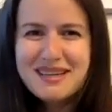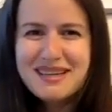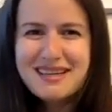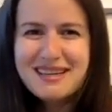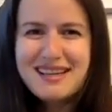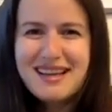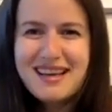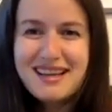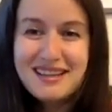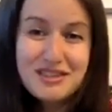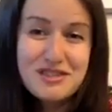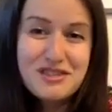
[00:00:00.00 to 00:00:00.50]

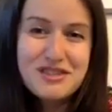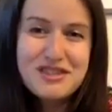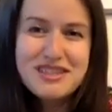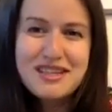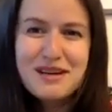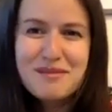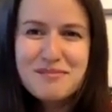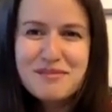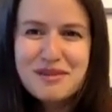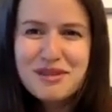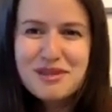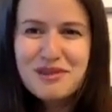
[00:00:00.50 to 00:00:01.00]
energy
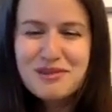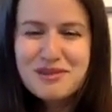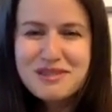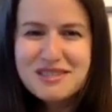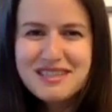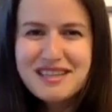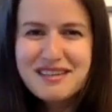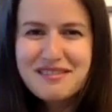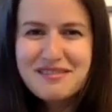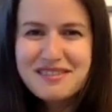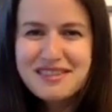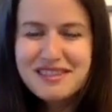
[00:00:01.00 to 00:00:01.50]
company
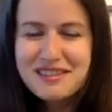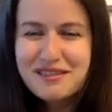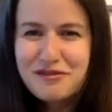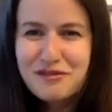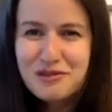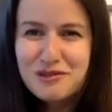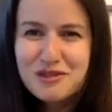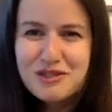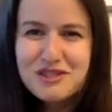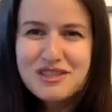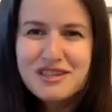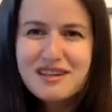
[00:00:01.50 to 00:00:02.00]
yourself in the
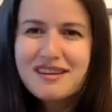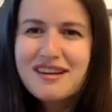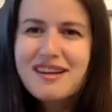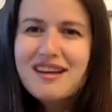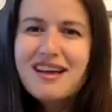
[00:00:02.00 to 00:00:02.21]
future,